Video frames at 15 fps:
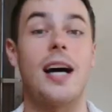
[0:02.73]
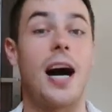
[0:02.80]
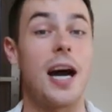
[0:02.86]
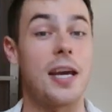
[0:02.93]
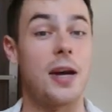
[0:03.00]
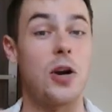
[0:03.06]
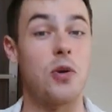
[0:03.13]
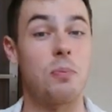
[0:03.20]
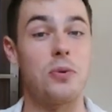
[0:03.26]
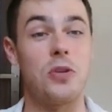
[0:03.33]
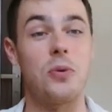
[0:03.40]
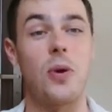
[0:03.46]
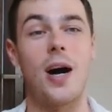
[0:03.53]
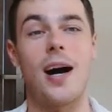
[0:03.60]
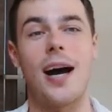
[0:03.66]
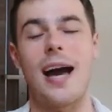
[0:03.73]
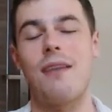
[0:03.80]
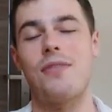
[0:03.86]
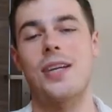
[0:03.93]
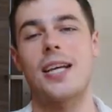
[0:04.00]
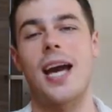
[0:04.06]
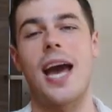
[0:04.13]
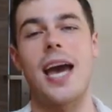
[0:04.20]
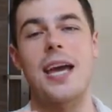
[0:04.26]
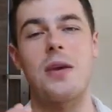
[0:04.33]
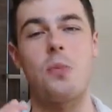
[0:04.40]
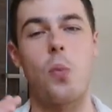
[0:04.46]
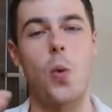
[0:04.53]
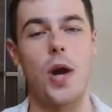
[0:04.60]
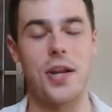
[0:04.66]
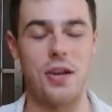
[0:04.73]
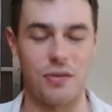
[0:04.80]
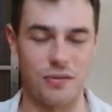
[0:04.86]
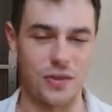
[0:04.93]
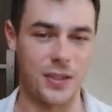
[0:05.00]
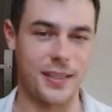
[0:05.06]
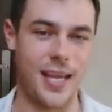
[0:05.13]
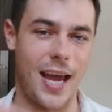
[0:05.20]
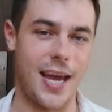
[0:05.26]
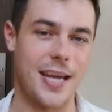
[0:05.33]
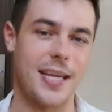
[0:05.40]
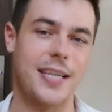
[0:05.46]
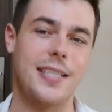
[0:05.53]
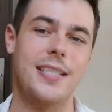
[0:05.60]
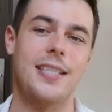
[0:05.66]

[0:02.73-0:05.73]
I hope you are having a wonderful day.